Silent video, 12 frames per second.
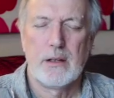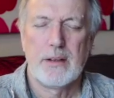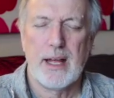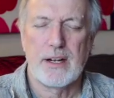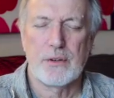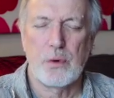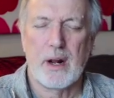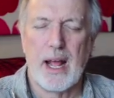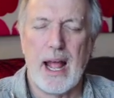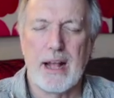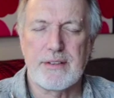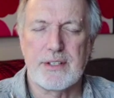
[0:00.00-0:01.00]
That is what I
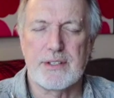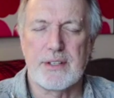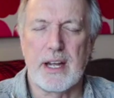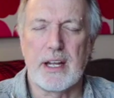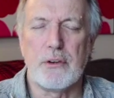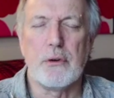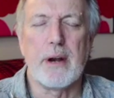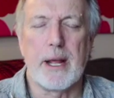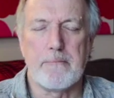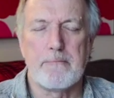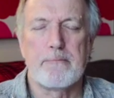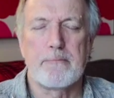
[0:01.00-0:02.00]
ask this day in your name.
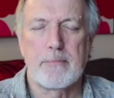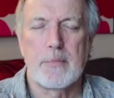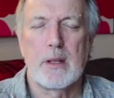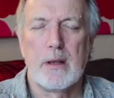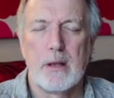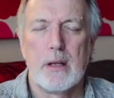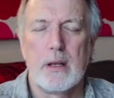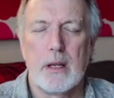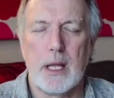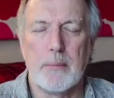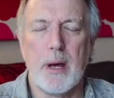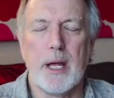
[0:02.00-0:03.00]

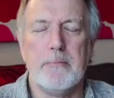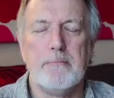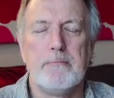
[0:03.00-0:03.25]
Amen.